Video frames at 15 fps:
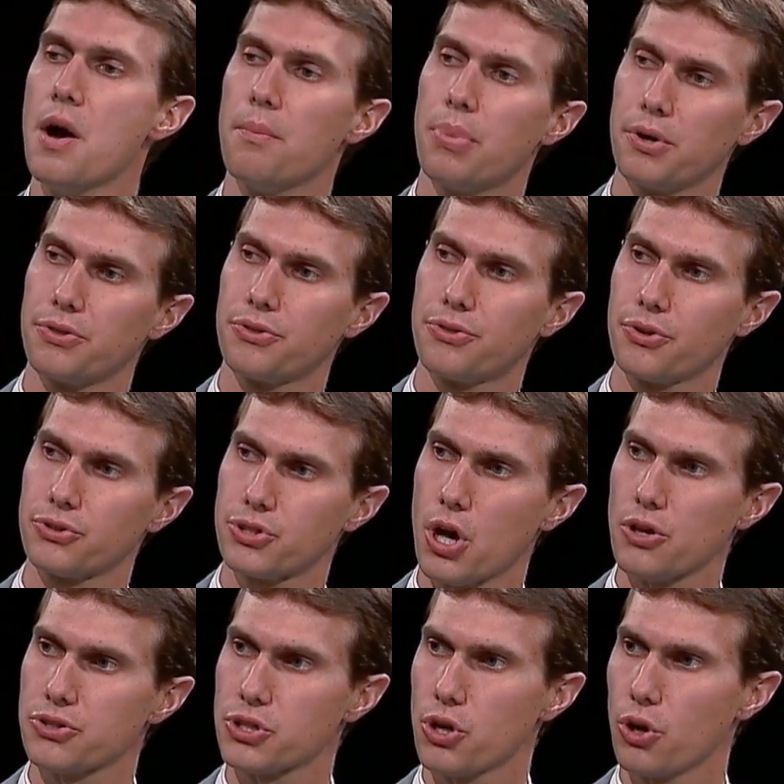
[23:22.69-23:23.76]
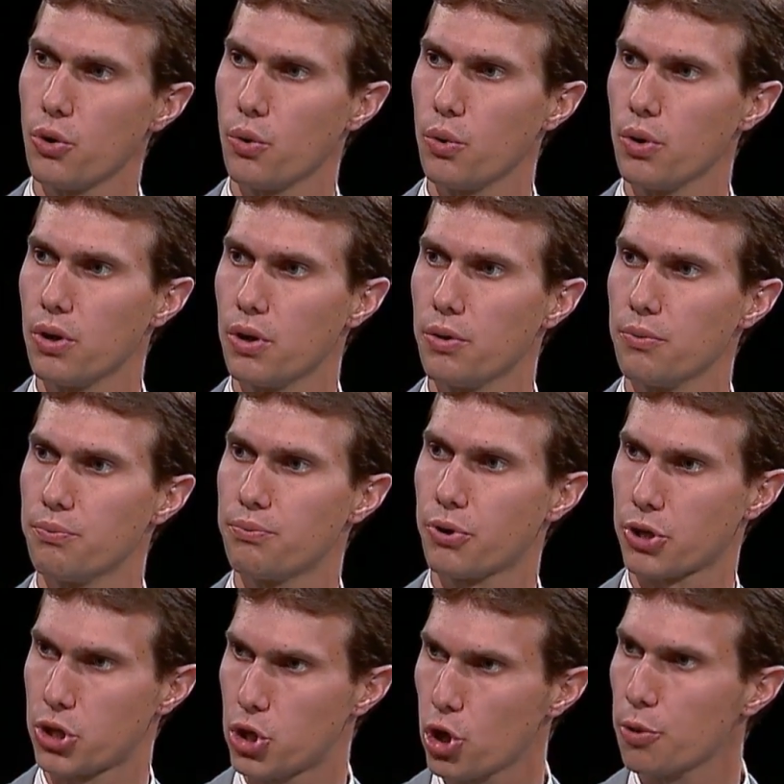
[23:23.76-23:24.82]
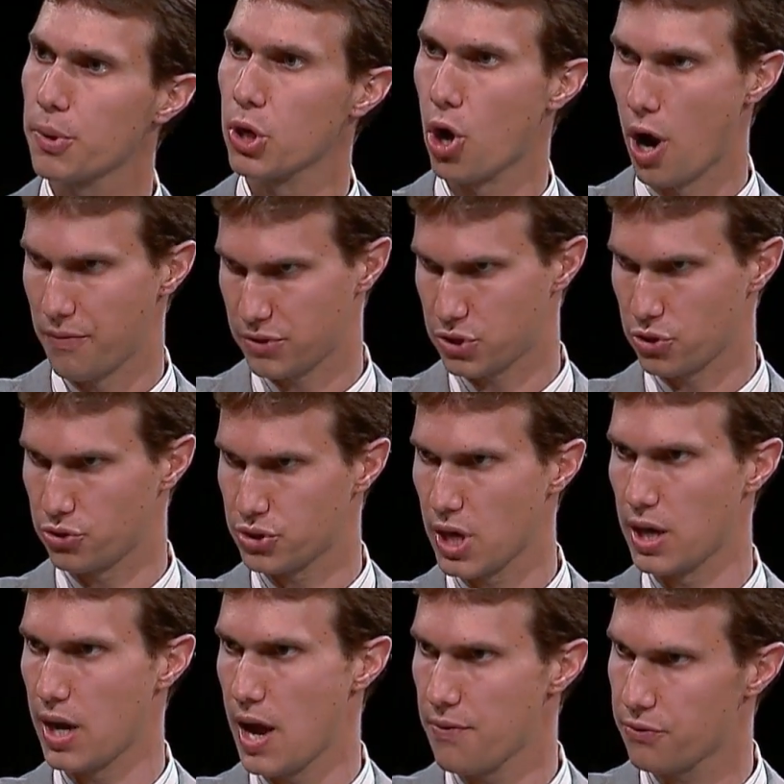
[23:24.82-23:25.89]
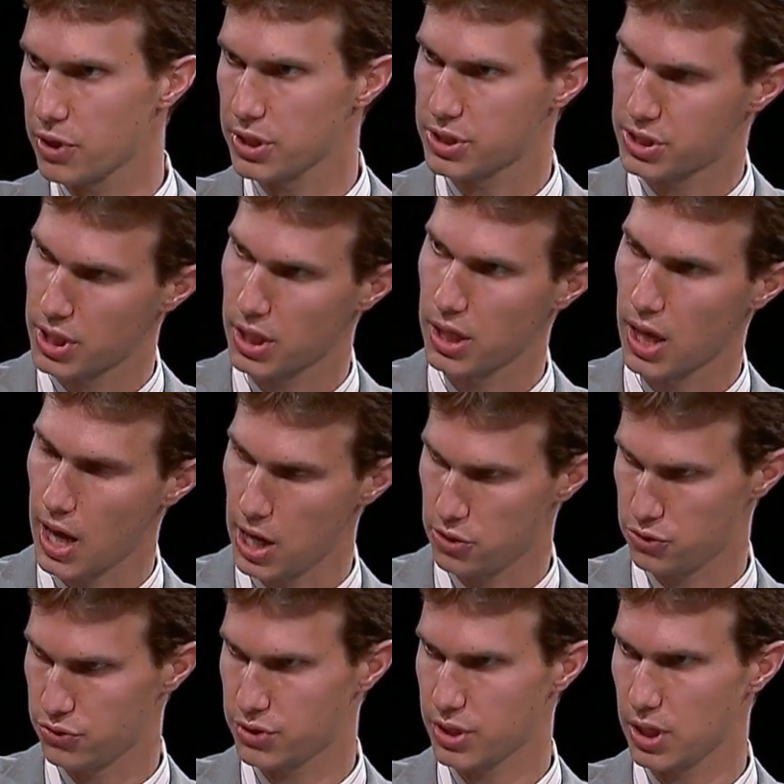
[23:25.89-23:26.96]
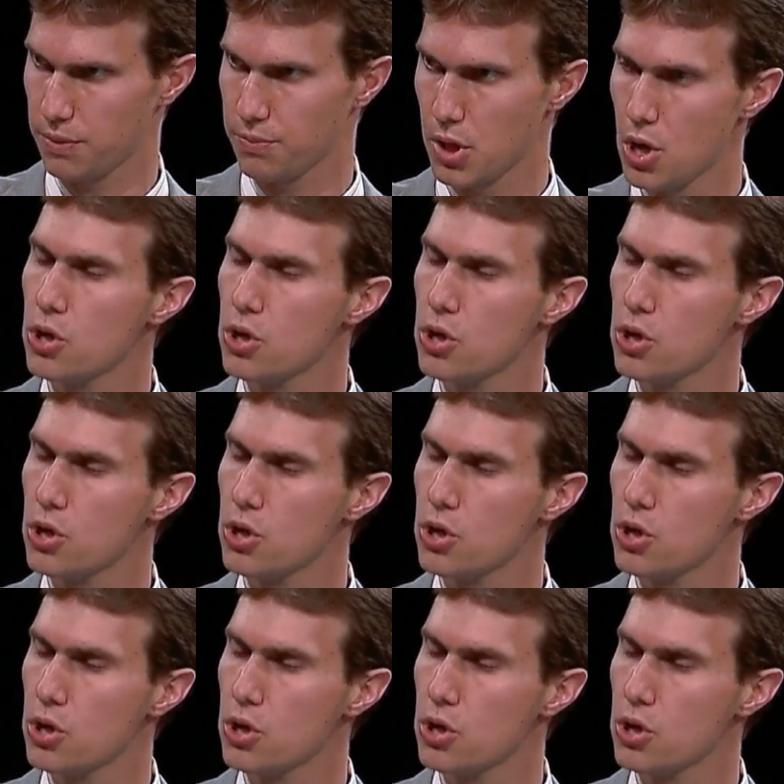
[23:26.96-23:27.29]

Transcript: But there's also procurement officers at every city agency.